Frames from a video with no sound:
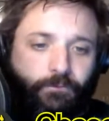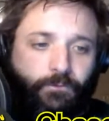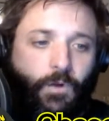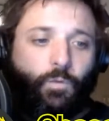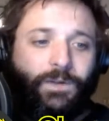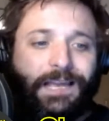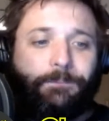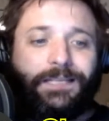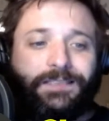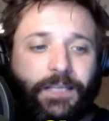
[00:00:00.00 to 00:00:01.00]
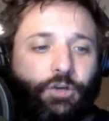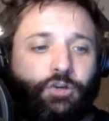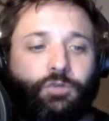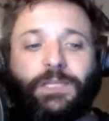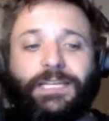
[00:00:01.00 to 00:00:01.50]
with that being said, you
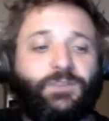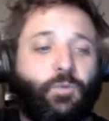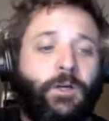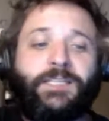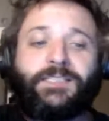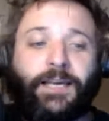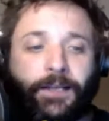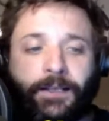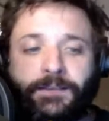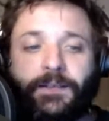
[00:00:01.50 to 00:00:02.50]
can release one of these tight ends